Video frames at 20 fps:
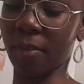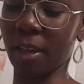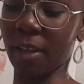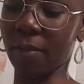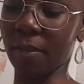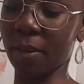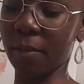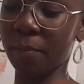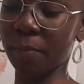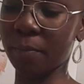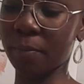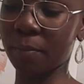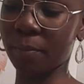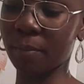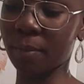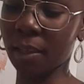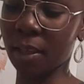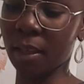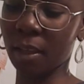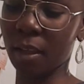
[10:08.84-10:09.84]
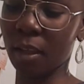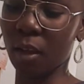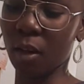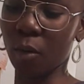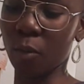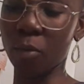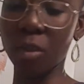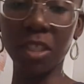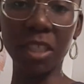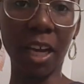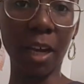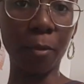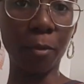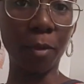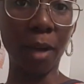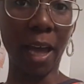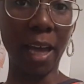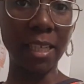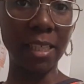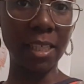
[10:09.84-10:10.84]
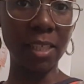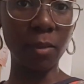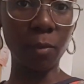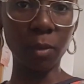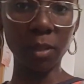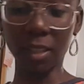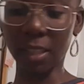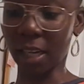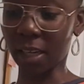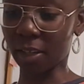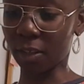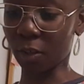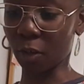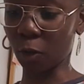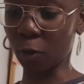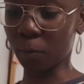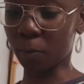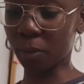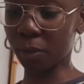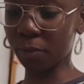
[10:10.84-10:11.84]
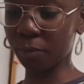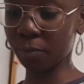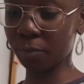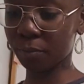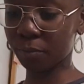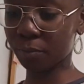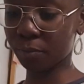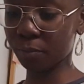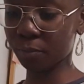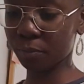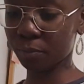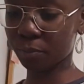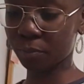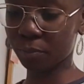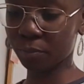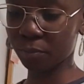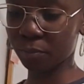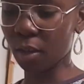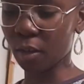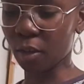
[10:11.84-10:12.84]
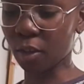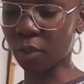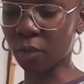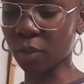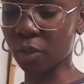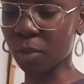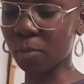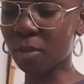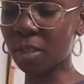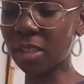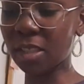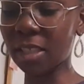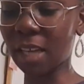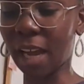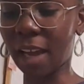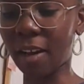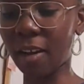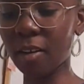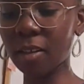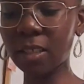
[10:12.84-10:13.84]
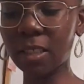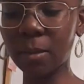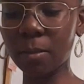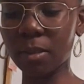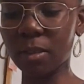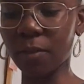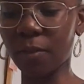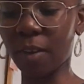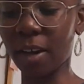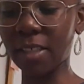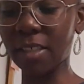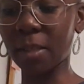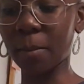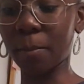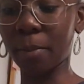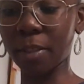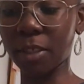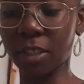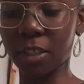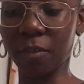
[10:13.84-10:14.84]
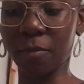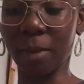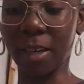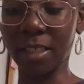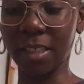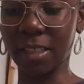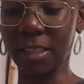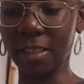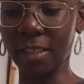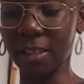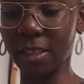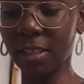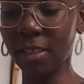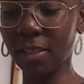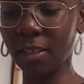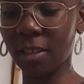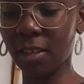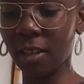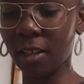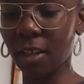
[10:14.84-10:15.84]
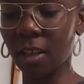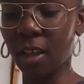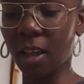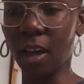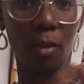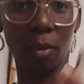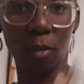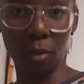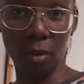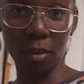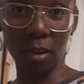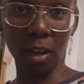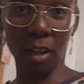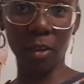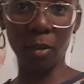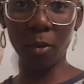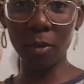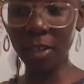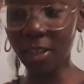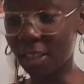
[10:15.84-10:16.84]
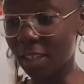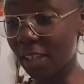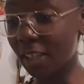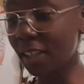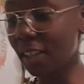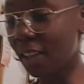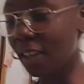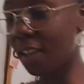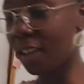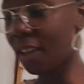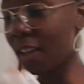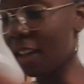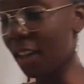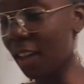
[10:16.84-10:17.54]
flavor, which I will add in once I can open. Because for some reason, I can't seem to find a bunch of my seasoning. Annoyingly,